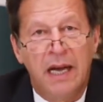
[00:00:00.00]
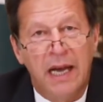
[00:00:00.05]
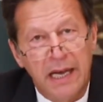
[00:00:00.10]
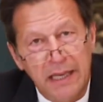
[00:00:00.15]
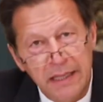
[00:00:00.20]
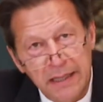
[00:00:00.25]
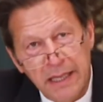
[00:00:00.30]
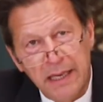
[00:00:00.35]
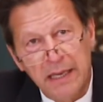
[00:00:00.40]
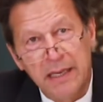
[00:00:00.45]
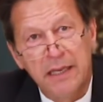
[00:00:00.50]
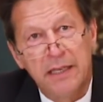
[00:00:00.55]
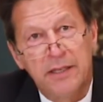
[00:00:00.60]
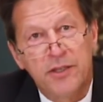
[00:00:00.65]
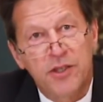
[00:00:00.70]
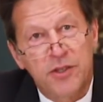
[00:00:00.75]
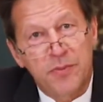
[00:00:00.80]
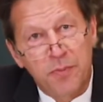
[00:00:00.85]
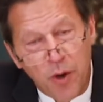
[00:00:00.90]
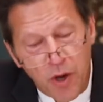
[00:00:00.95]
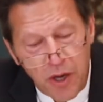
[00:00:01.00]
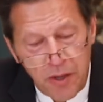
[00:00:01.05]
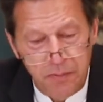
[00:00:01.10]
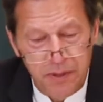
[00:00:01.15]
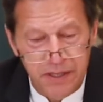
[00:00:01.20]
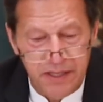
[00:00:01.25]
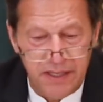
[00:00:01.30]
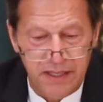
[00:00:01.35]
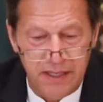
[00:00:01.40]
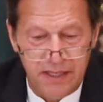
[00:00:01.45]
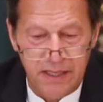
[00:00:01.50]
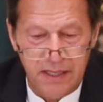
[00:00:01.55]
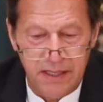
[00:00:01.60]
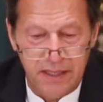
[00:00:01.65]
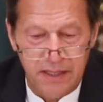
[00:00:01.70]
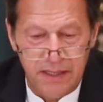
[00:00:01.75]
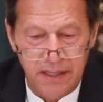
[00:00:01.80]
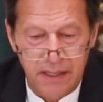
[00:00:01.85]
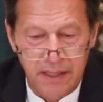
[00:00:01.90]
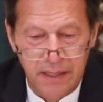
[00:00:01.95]
and then small
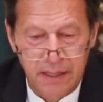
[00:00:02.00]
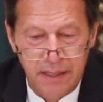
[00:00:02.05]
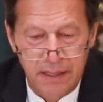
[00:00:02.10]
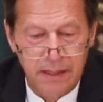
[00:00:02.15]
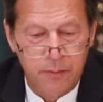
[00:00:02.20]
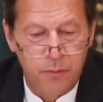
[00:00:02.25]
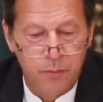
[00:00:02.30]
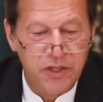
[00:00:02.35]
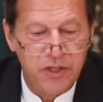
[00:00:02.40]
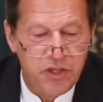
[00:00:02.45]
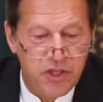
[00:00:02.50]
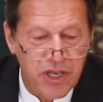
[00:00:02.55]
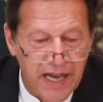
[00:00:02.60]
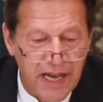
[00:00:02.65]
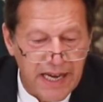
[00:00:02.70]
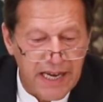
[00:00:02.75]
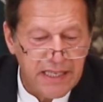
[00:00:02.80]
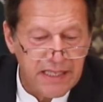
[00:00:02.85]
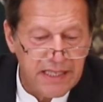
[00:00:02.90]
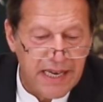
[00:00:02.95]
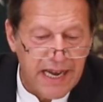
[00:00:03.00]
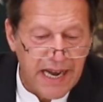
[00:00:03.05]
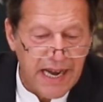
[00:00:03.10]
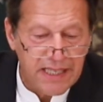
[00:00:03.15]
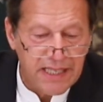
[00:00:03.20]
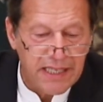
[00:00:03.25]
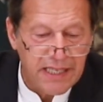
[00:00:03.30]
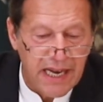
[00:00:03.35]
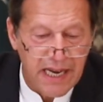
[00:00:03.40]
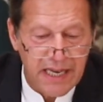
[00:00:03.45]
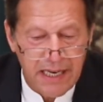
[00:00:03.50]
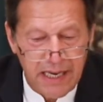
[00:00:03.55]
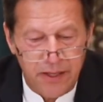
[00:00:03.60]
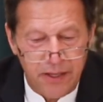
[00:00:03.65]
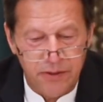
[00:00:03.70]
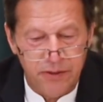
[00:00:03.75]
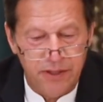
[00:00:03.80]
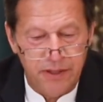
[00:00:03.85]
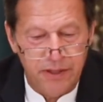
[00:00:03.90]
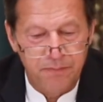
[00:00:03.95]
businesses with direct cash
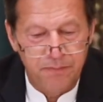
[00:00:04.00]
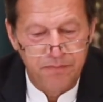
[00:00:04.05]
handouts,